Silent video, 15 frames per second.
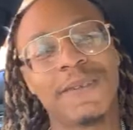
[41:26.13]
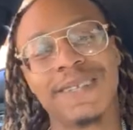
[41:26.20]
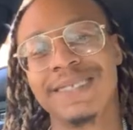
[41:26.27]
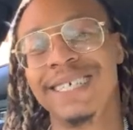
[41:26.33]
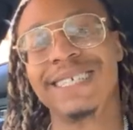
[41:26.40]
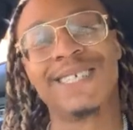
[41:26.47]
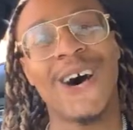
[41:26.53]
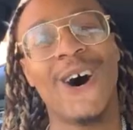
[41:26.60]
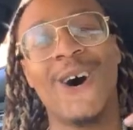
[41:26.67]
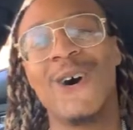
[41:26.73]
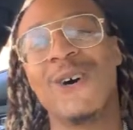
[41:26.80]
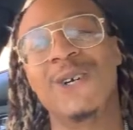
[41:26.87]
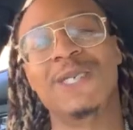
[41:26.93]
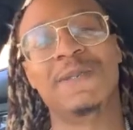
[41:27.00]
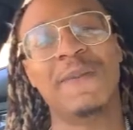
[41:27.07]
These
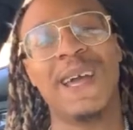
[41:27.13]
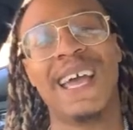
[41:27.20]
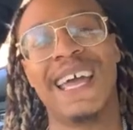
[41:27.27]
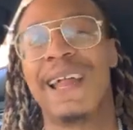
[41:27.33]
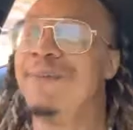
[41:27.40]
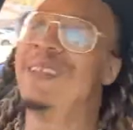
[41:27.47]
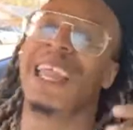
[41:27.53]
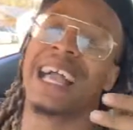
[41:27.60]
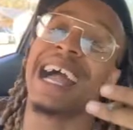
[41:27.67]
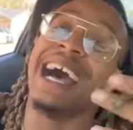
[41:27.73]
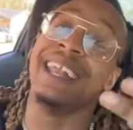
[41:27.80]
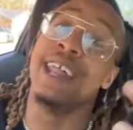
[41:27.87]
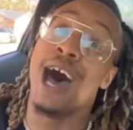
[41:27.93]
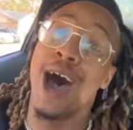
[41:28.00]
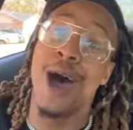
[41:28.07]
hoes, man. I'll be like, I
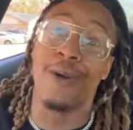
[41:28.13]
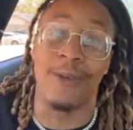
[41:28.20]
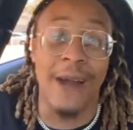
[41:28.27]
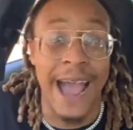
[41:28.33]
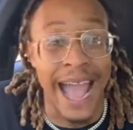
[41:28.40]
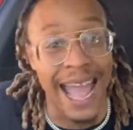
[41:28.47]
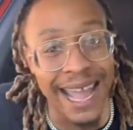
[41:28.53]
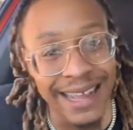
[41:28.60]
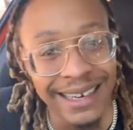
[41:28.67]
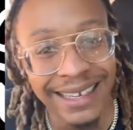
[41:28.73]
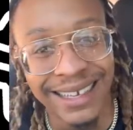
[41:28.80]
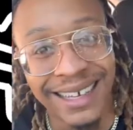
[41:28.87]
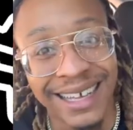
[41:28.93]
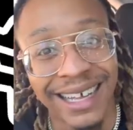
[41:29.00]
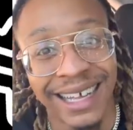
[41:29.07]
know, right?
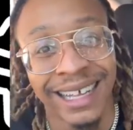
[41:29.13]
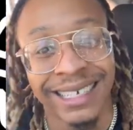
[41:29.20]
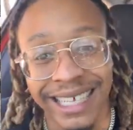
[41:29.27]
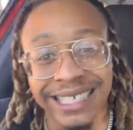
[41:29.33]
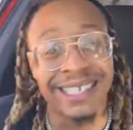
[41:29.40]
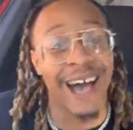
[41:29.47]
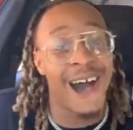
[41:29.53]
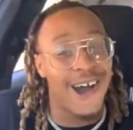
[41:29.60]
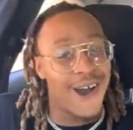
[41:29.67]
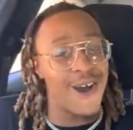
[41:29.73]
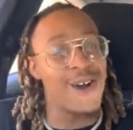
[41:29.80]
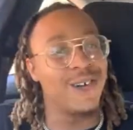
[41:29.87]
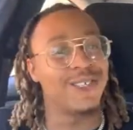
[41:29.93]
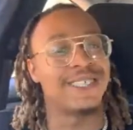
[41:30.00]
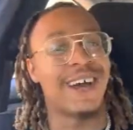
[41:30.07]
These
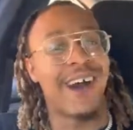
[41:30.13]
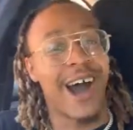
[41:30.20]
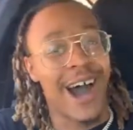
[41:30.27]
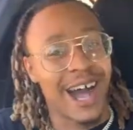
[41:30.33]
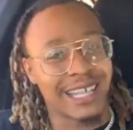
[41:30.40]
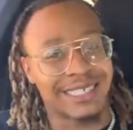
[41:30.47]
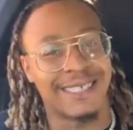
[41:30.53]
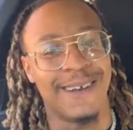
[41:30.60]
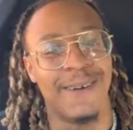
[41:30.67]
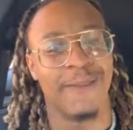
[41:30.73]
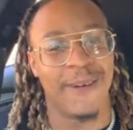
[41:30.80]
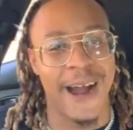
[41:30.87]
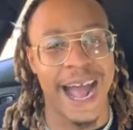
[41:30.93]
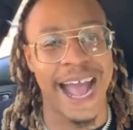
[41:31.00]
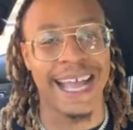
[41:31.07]
hoes, they're awesome,
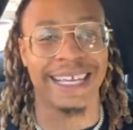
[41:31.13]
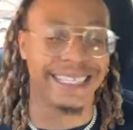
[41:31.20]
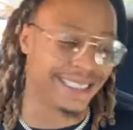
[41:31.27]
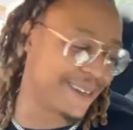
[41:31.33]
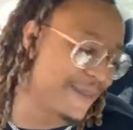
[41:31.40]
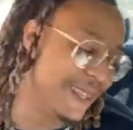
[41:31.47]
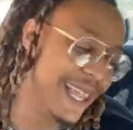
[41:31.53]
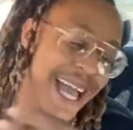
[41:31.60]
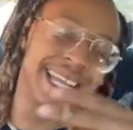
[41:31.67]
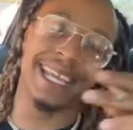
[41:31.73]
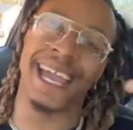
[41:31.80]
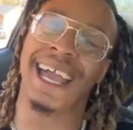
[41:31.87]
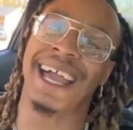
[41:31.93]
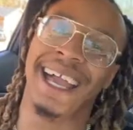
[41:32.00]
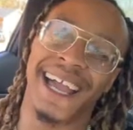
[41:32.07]
right? He's gonna be like,
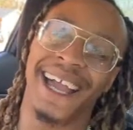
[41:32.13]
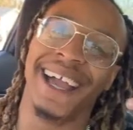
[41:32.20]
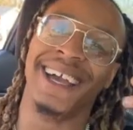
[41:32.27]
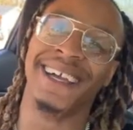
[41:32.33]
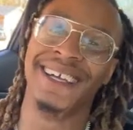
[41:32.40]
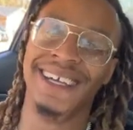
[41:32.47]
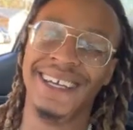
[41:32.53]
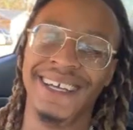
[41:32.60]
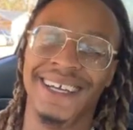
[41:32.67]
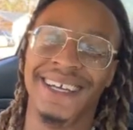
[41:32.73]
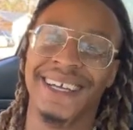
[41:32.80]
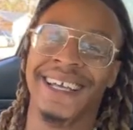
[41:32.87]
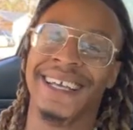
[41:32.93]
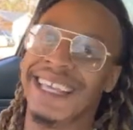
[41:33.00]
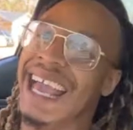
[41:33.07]
yeah,
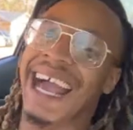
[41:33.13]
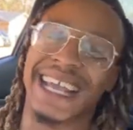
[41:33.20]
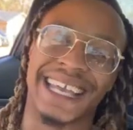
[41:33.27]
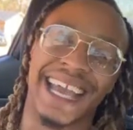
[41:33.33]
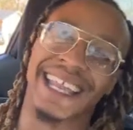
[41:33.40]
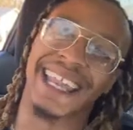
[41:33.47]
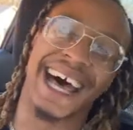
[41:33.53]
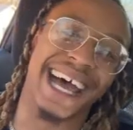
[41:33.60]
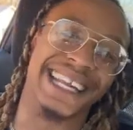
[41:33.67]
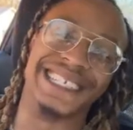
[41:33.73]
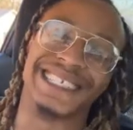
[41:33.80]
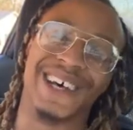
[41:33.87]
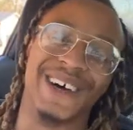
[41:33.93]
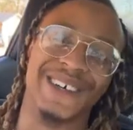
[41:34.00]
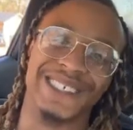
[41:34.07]
I can't lie, these
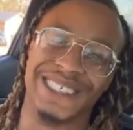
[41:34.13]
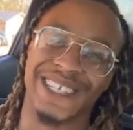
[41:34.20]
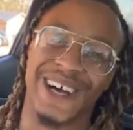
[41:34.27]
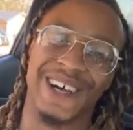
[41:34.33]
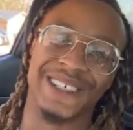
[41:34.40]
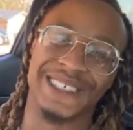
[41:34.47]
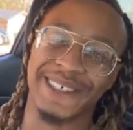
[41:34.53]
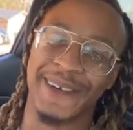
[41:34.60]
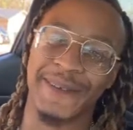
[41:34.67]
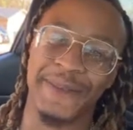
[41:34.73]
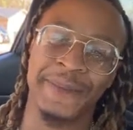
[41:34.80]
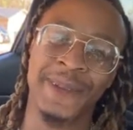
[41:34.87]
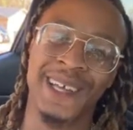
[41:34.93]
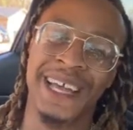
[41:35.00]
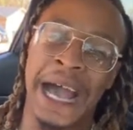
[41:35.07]
hoes is
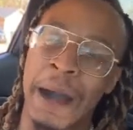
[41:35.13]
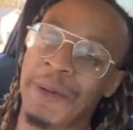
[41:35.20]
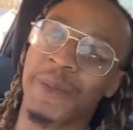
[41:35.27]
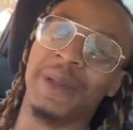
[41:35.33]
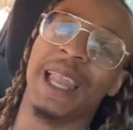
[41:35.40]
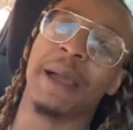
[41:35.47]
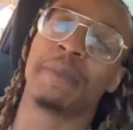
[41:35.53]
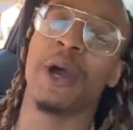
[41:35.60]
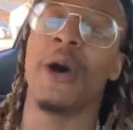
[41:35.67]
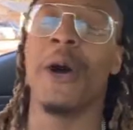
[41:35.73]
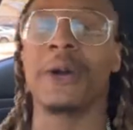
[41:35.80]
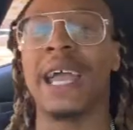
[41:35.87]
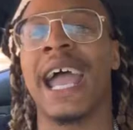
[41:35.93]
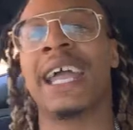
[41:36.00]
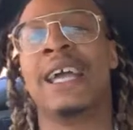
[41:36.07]
awesome. I'm gonna be like, bro,
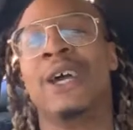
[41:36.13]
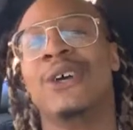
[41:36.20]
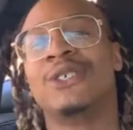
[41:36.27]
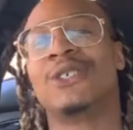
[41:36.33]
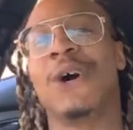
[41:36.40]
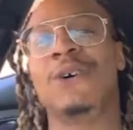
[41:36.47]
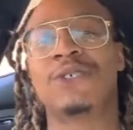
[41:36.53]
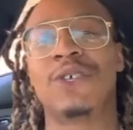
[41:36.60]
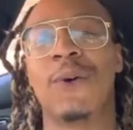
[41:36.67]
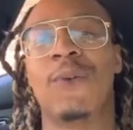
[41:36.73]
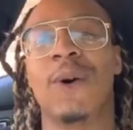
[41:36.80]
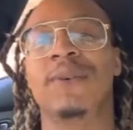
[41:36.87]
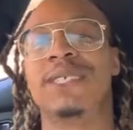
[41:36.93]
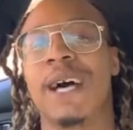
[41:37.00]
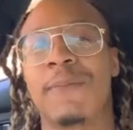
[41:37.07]
okay, so
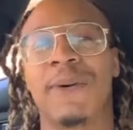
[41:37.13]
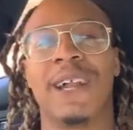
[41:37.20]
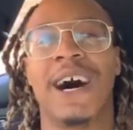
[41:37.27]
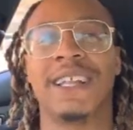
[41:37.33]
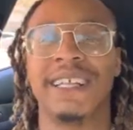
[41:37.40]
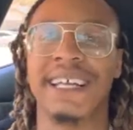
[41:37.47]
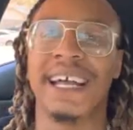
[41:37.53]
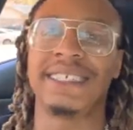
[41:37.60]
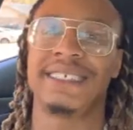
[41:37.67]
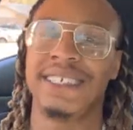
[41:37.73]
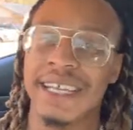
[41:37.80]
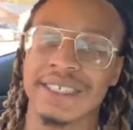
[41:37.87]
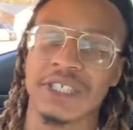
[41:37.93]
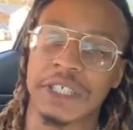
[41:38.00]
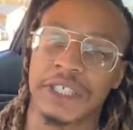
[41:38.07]
what was up with all of that
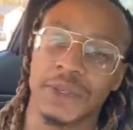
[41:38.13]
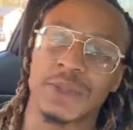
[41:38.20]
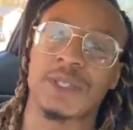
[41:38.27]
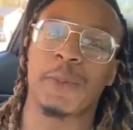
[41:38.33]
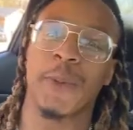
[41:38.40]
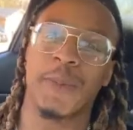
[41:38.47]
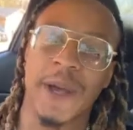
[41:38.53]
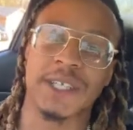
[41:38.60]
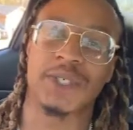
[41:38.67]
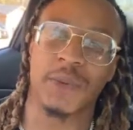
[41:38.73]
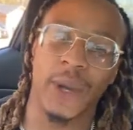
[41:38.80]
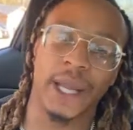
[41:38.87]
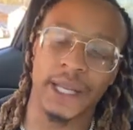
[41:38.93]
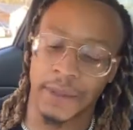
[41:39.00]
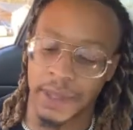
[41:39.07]
shit you was
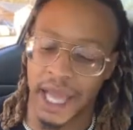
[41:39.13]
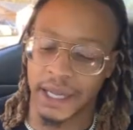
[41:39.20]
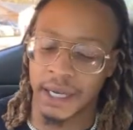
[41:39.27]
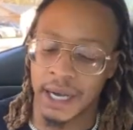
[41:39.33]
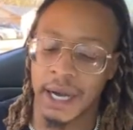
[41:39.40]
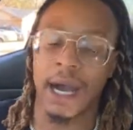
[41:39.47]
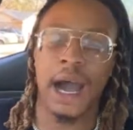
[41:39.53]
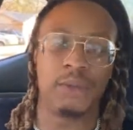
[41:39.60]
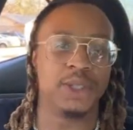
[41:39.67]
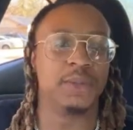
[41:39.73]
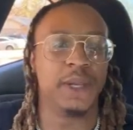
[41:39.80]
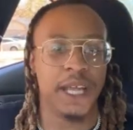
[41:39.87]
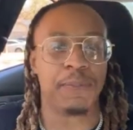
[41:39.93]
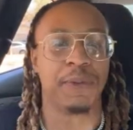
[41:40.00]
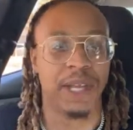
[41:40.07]
perpetuating? I'm like, I was
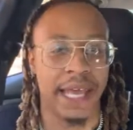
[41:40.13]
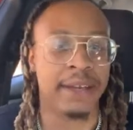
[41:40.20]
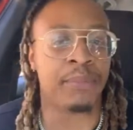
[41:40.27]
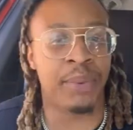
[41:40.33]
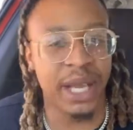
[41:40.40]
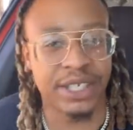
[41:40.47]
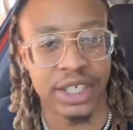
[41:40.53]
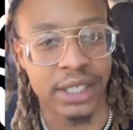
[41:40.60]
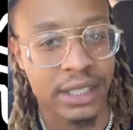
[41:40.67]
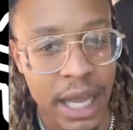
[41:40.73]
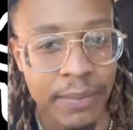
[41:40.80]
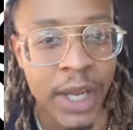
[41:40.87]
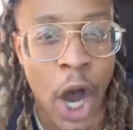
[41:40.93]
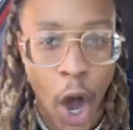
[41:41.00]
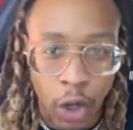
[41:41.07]
manipulating bitches.
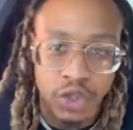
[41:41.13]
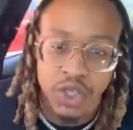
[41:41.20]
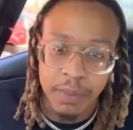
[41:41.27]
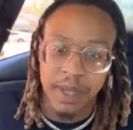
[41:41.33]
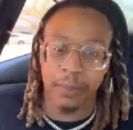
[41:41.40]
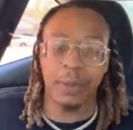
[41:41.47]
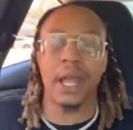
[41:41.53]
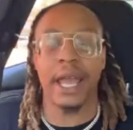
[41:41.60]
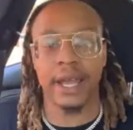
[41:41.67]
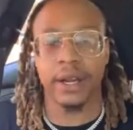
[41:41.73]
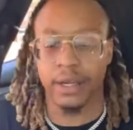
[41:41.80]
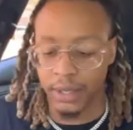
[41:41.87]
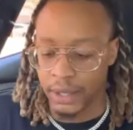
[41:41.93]
I'm the ultimate player.